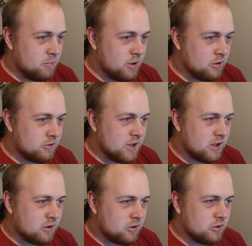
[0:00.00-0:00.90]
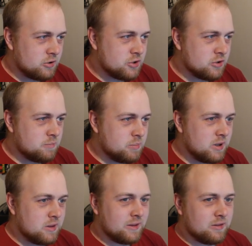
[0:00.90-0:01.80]
Because it could just
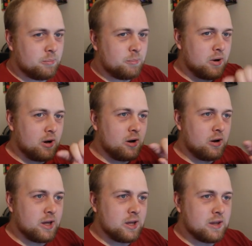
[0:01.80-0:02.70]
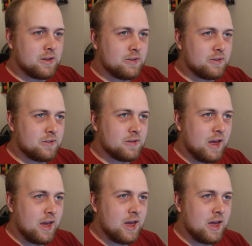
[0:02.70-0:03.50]
be that the bar is